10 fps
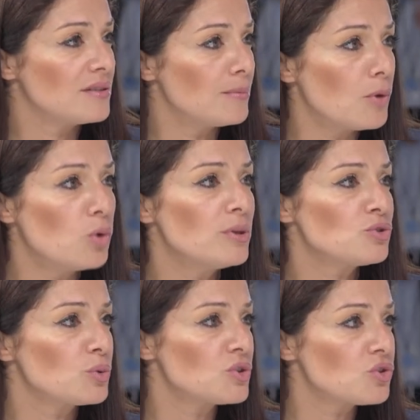the
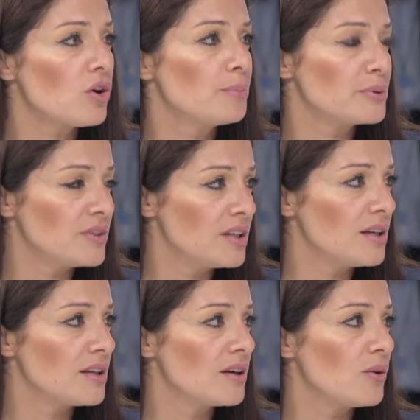moment we stop
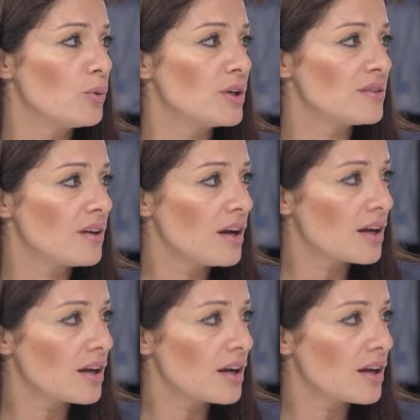dealing with